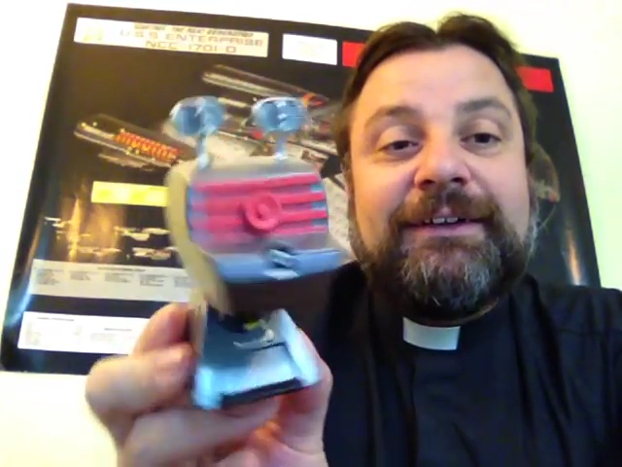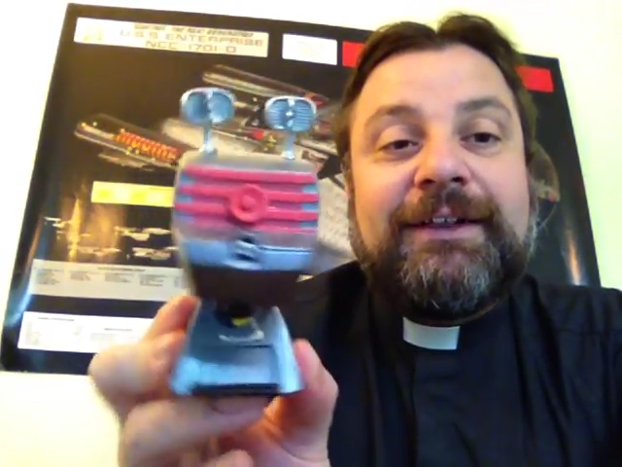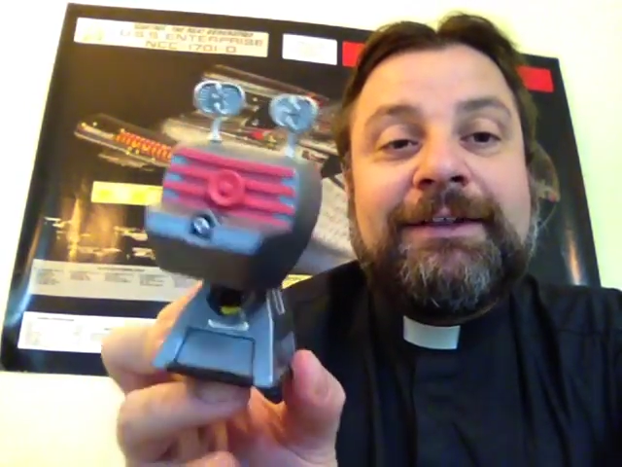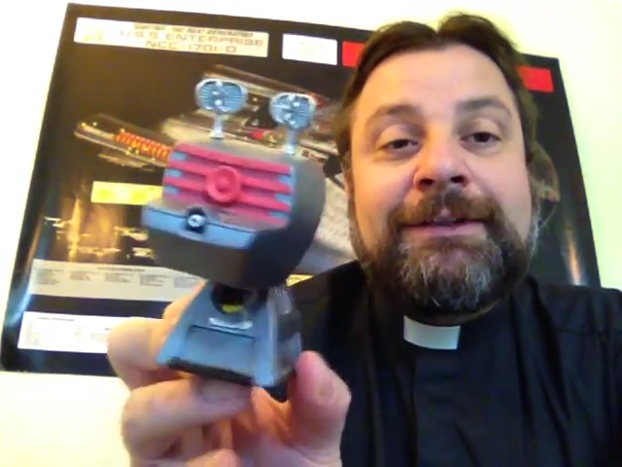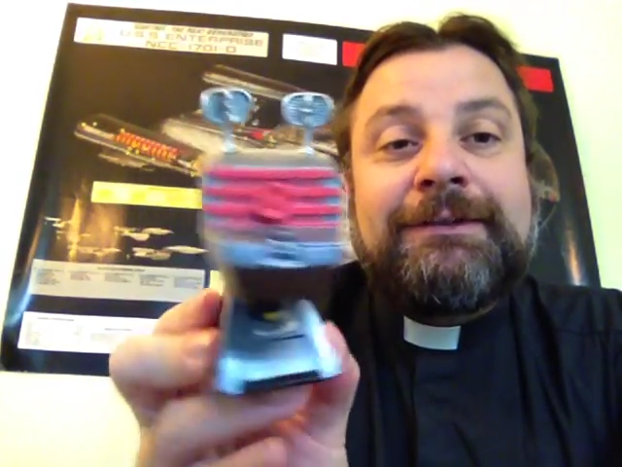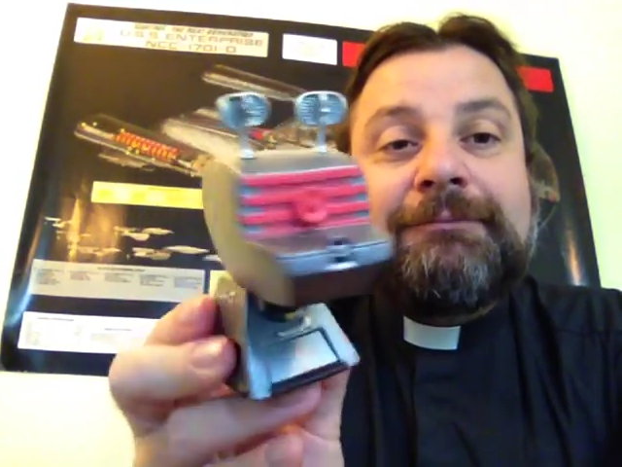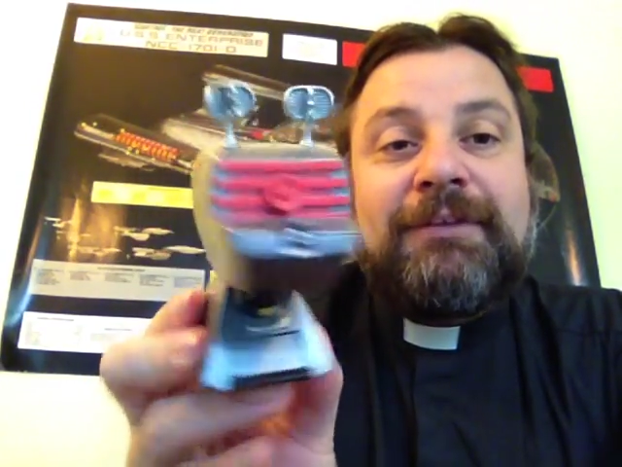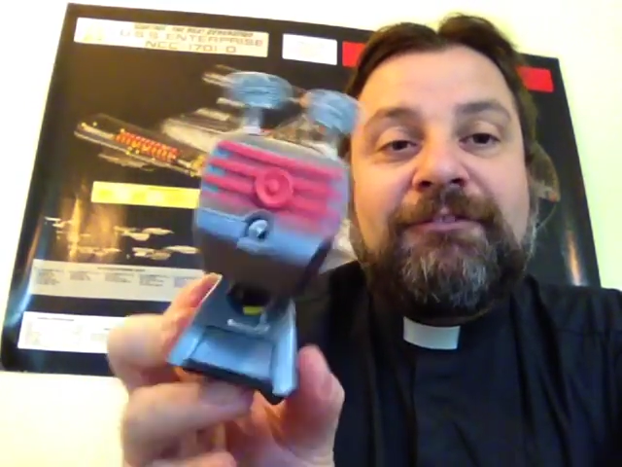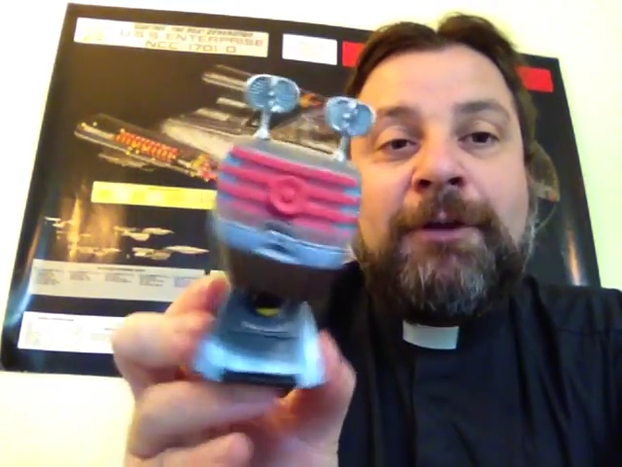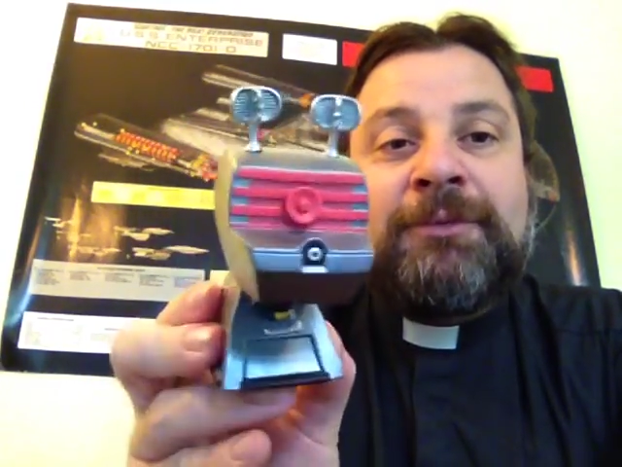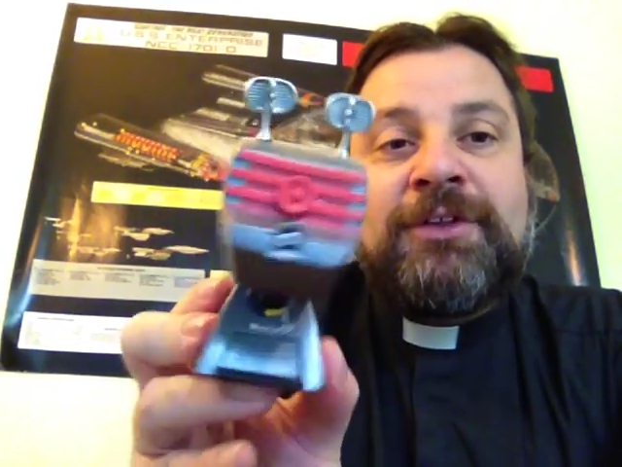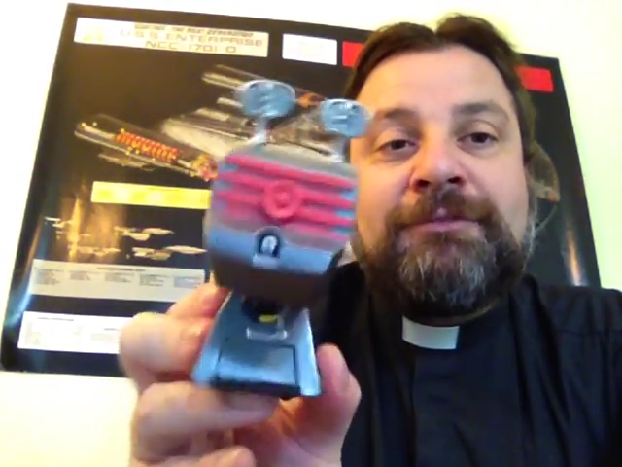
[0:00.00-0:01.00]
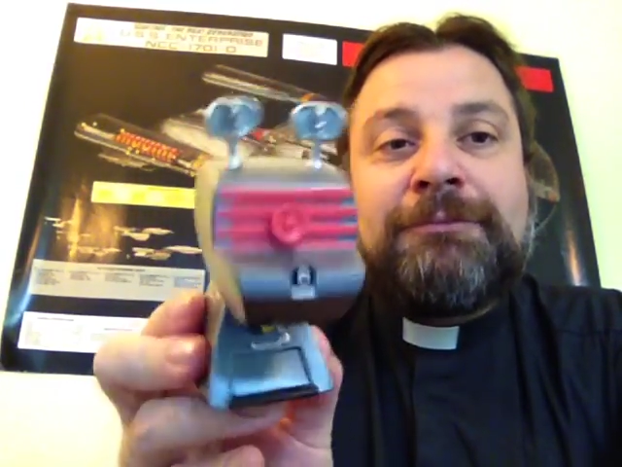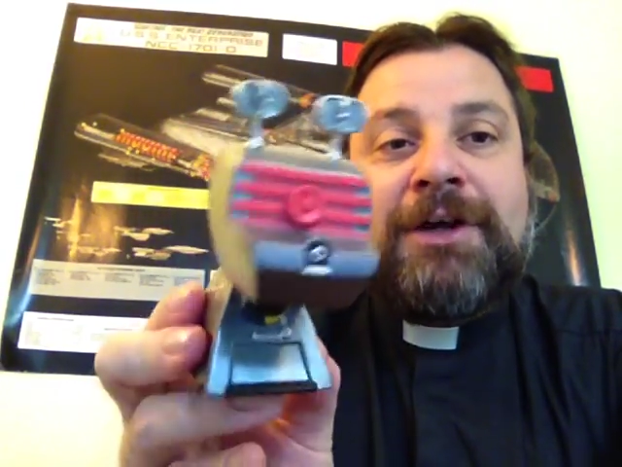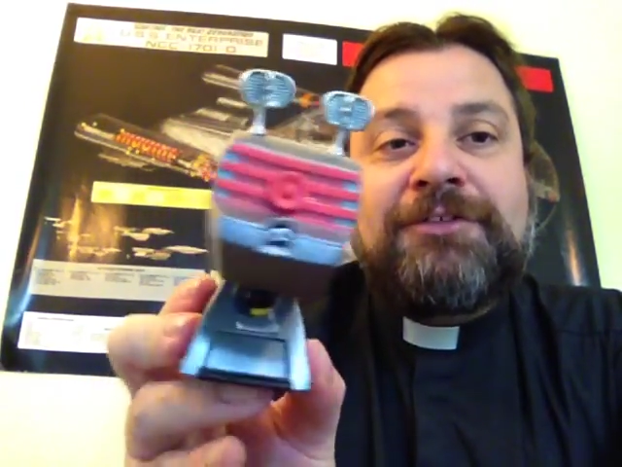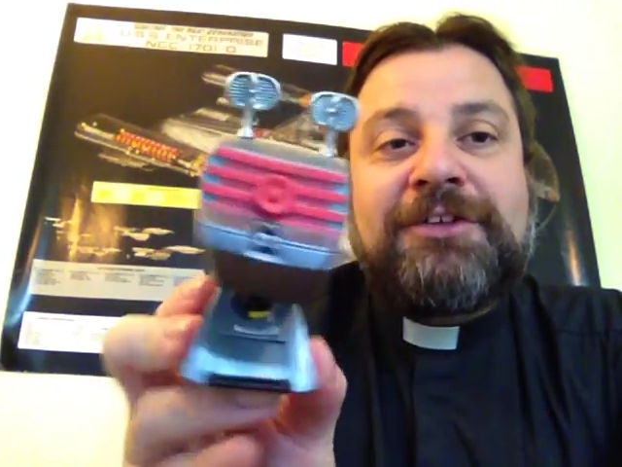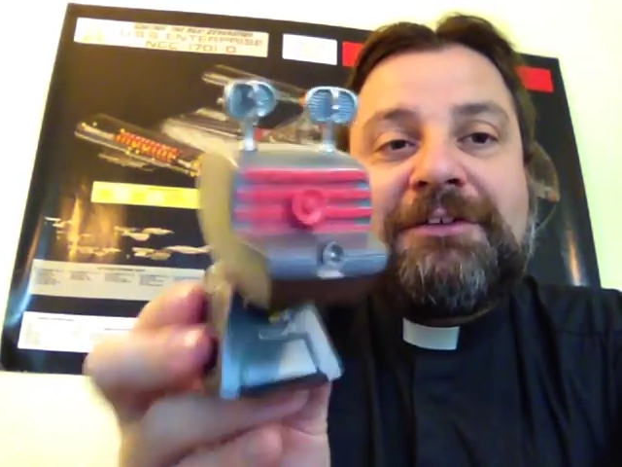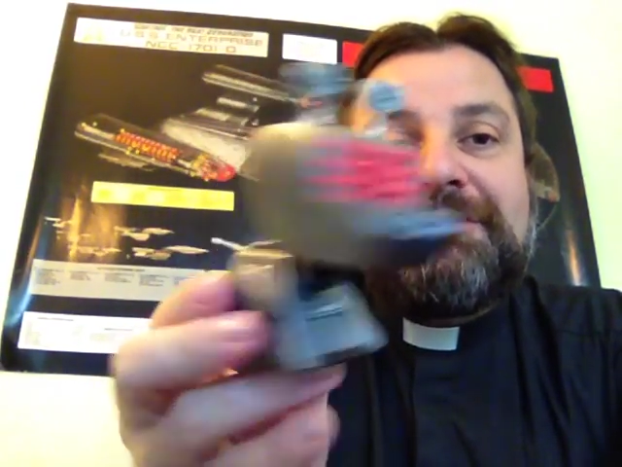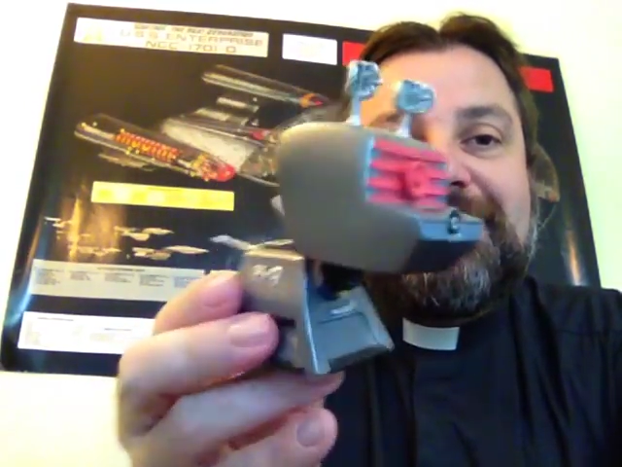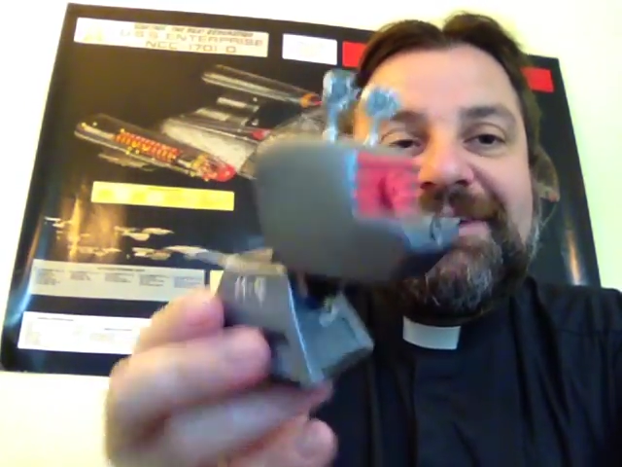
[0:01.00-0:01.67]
That's Ferrito Mouse there.